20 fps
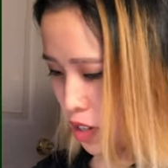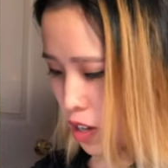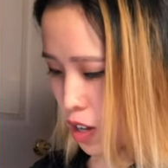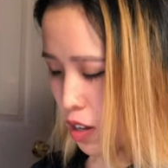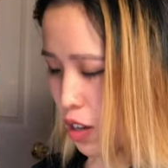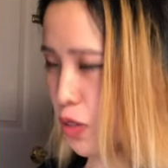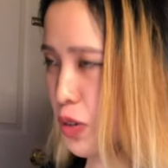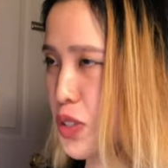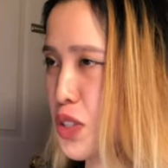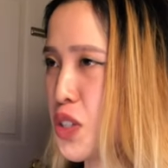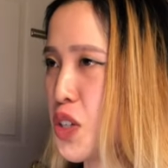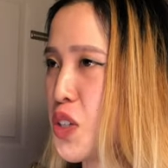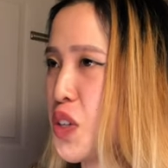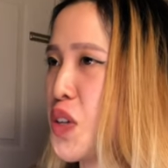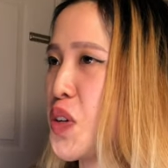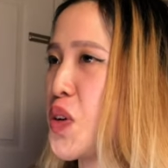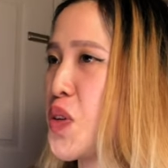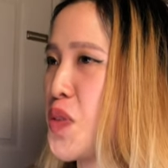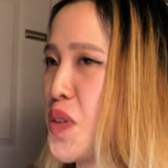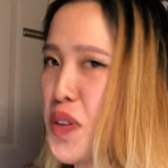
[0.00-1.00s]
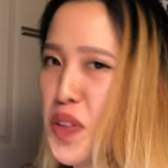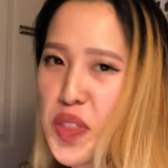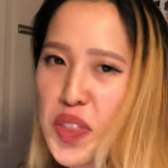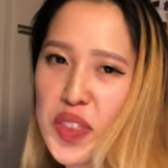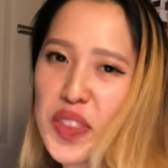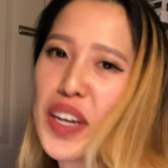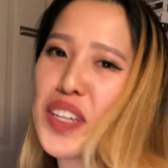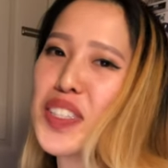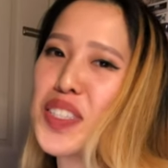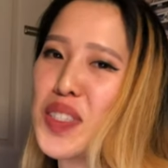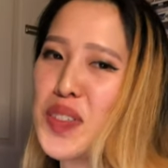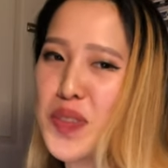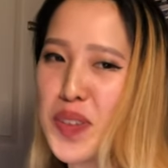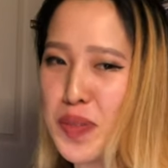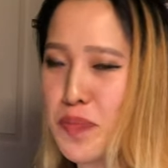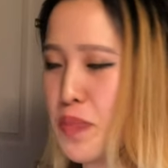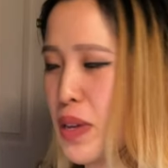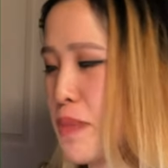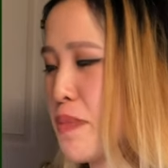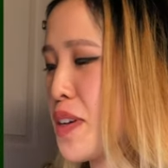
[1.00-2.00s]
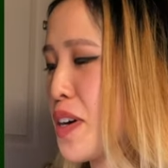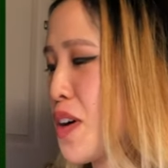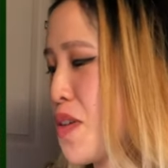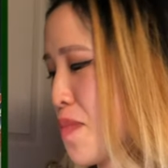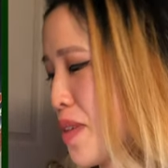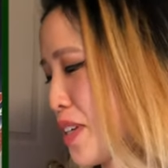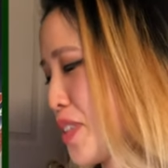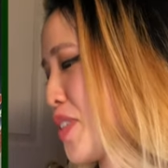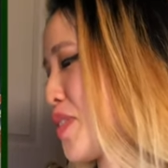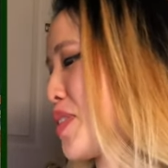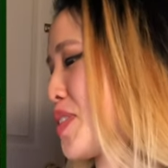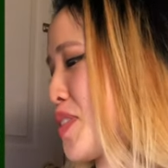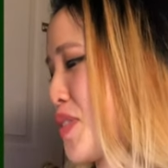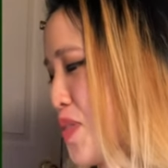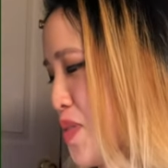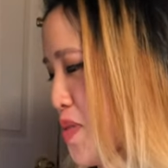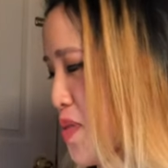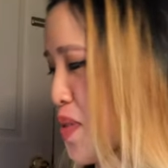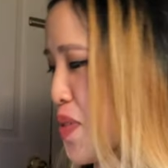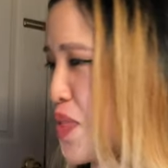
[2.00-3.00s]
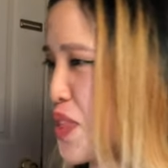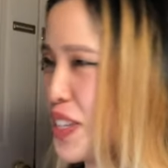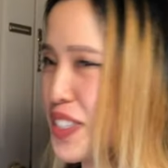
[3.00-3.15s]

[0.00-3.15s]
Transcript: Oh, it's called Anorith. That's the one. Baby Armaldo is Anorith.